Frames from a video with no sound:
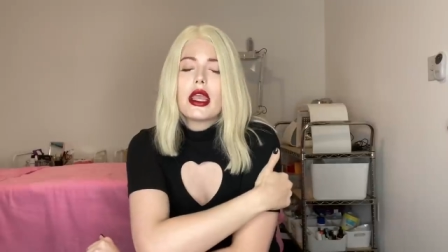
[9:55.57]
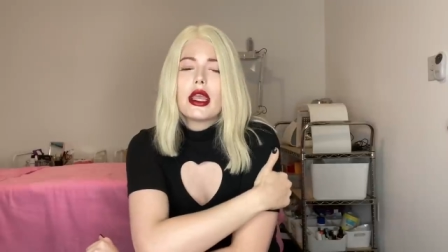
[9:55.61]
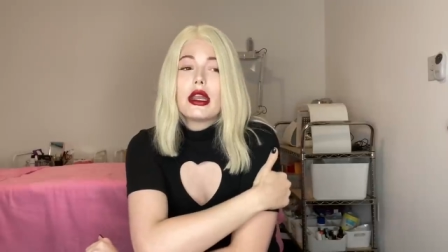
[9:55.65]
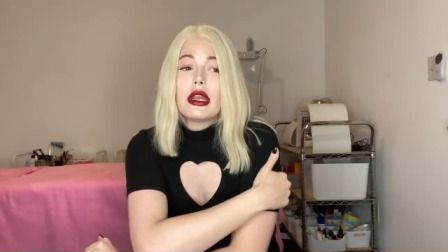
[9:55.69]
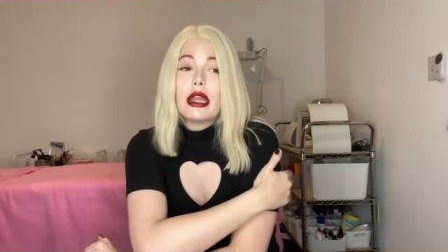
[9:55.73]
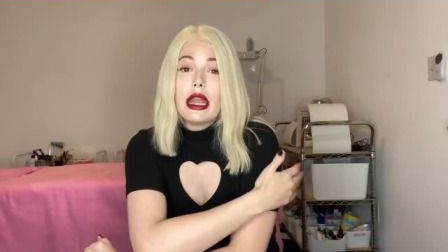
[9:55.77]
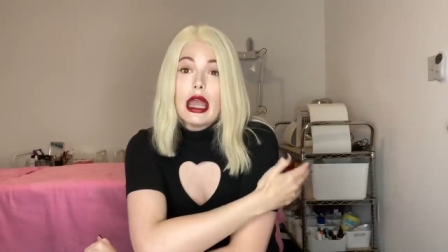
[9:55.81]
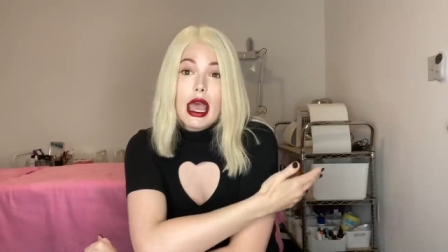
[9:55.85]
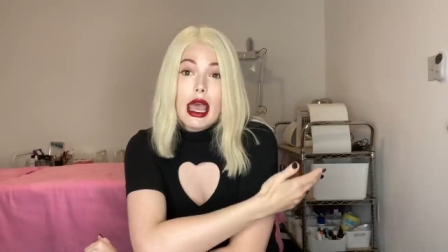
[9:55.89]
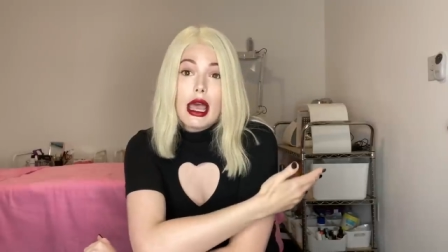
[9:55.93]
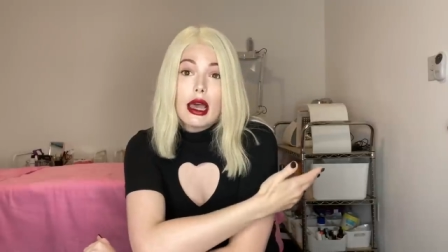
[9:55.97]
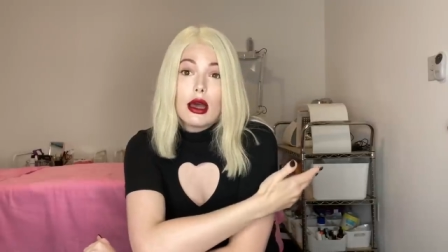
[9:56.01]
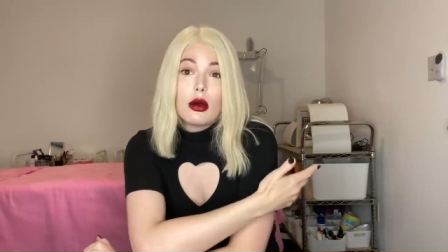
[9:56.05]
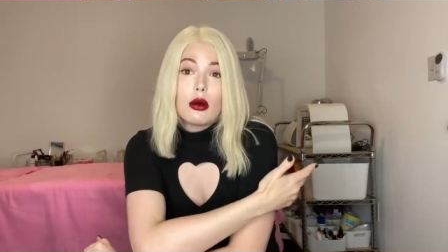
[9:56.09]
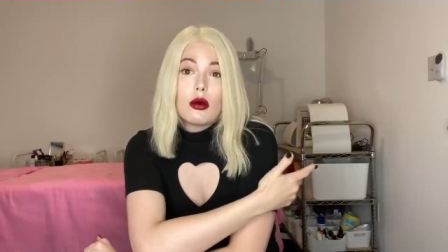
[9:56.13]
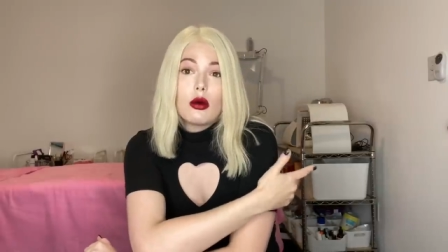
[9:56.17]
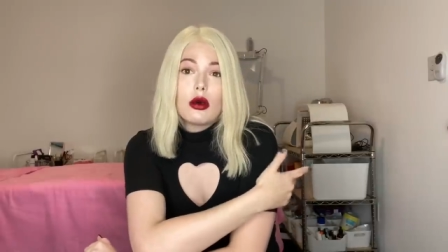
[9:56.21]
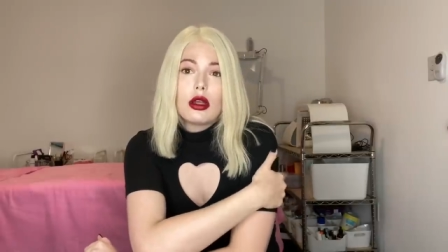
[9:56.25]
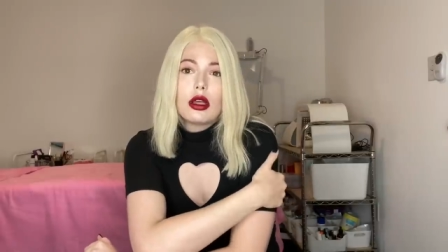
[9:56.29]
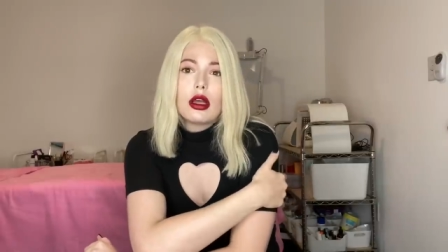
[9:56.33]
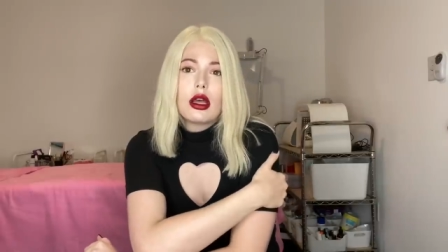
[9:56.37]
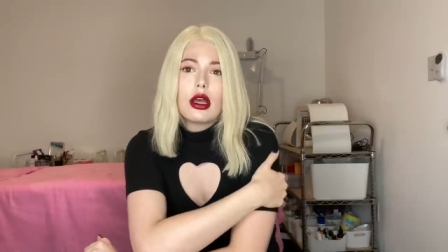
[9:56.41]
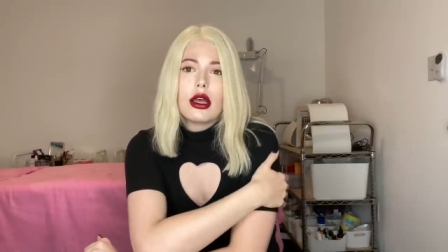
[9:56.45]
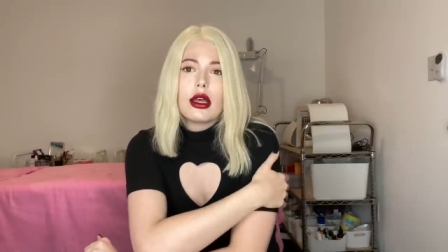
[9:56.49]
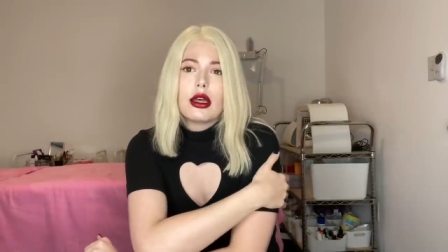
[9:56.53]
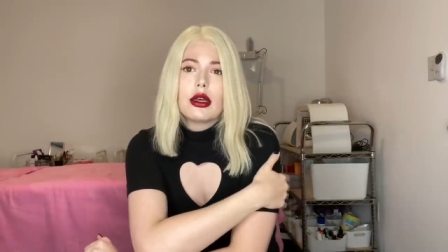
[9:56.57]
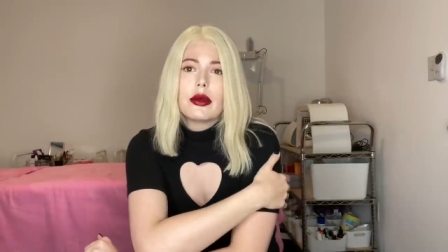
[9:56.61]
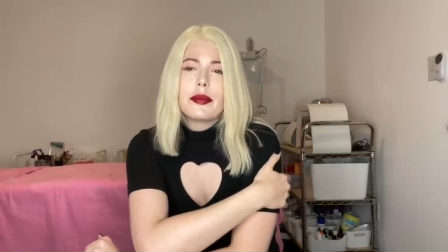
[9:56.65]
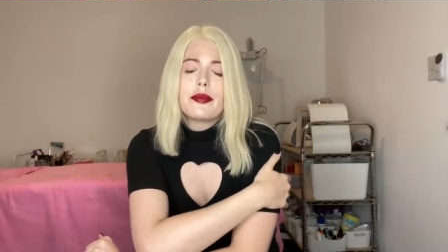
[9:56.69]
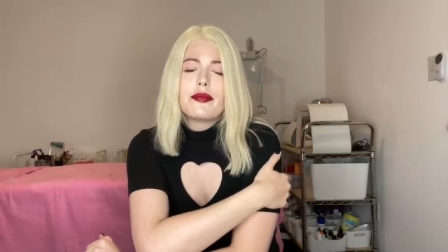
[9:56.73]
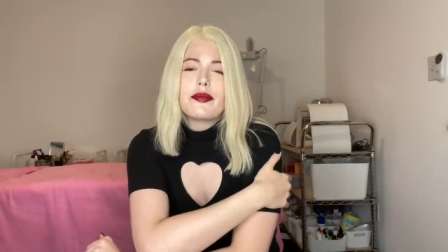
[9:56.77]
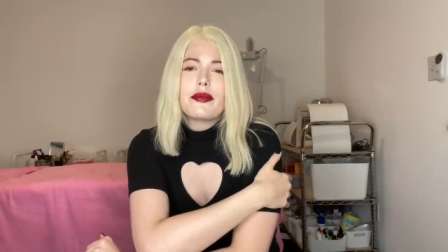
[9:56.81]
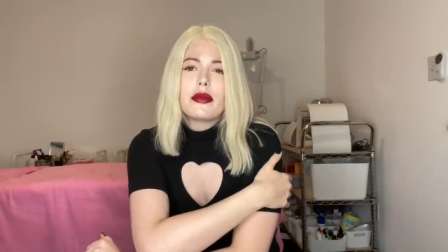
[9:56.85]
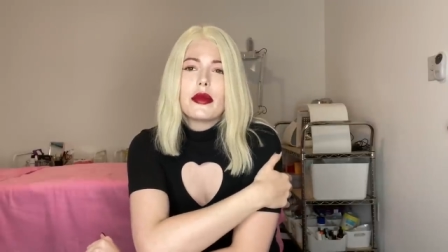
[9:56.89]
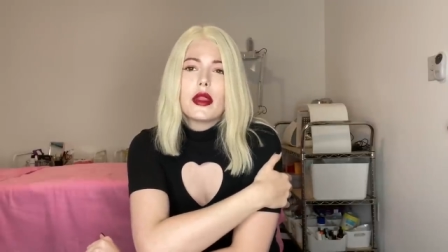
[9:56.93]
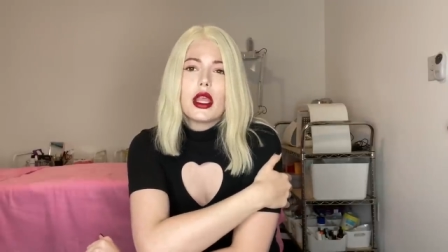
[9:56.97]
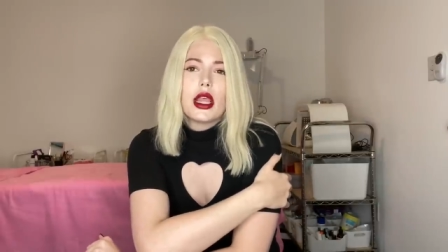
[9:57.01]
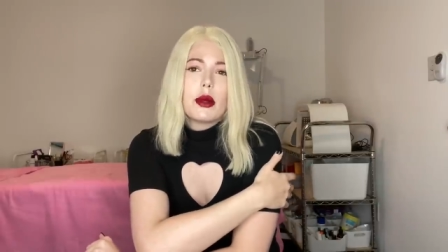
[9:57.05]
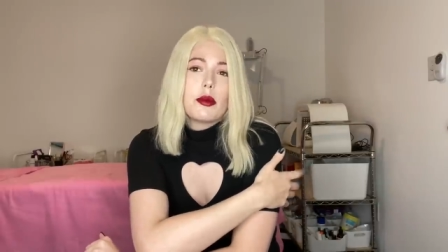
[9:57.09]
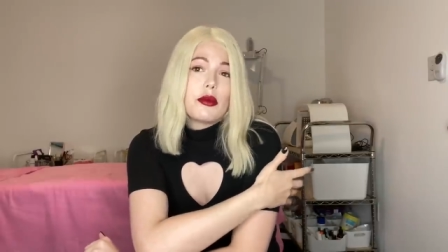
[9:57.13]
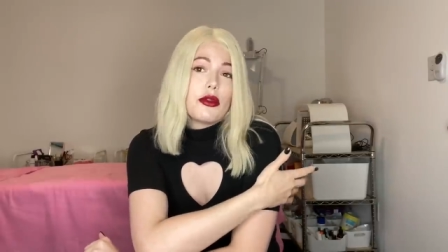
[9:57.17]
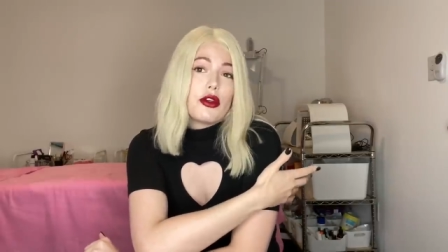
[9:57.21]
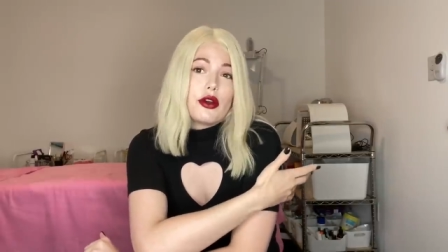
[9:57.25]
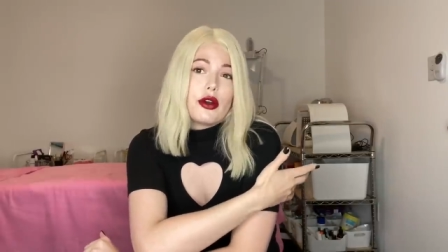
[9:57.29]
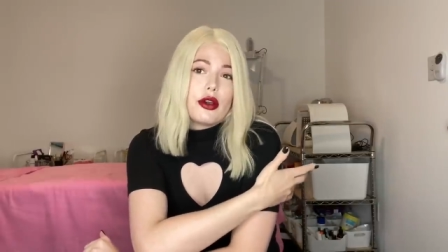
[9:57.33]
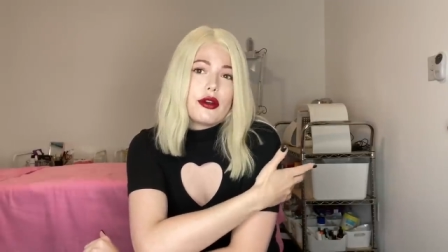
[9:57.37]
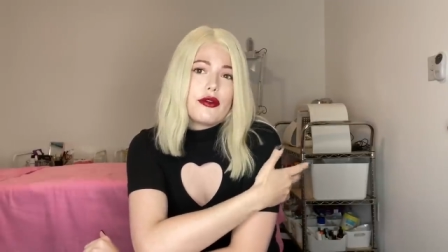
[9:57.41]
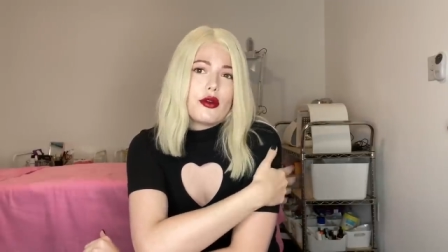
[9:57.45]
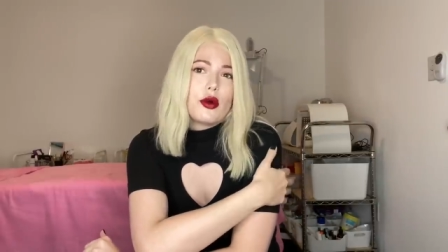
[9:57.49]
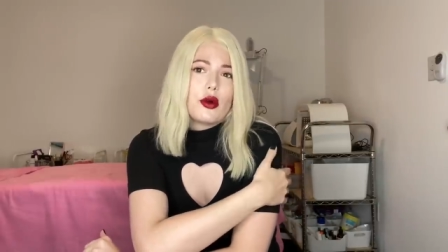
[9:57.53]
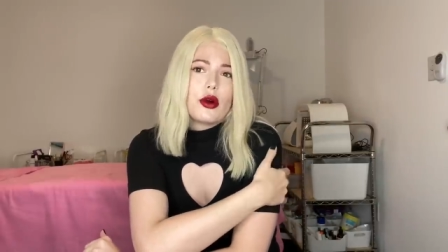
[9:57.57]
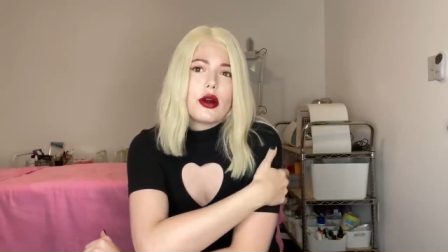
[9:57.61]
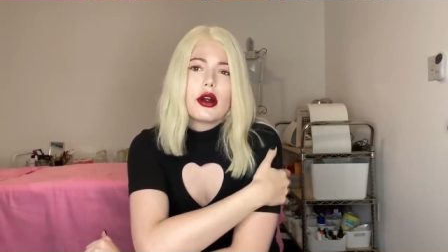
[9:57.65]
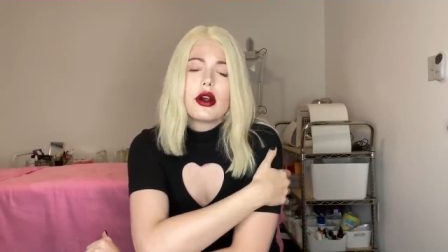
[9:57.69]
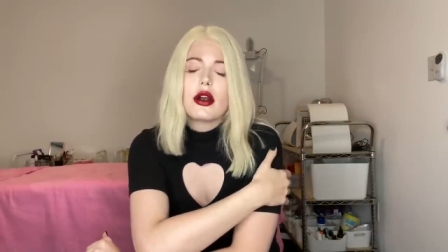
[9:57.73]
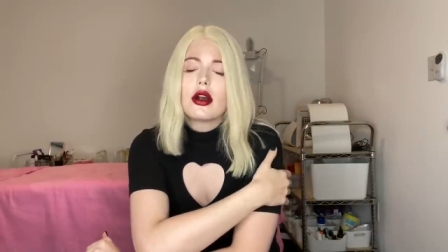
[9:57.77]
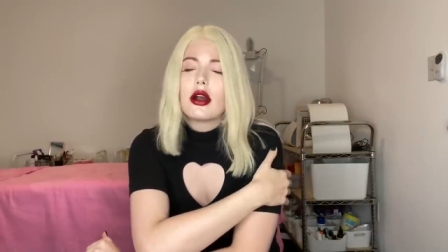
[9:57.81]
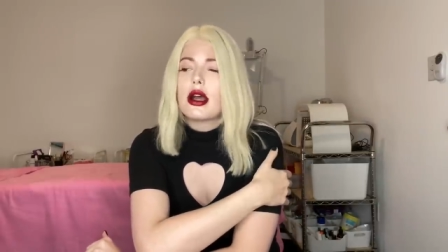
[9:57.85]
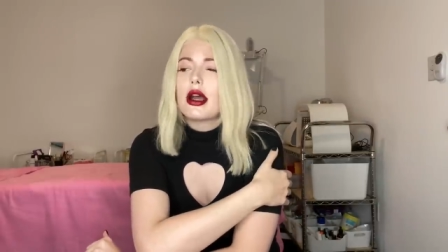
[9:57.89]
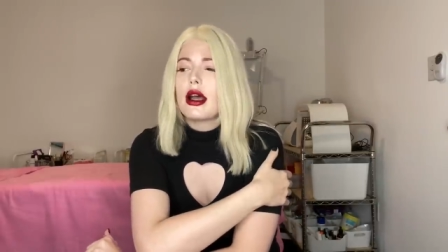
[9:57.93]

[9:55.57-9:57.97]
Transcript: now, um, and I'm 34.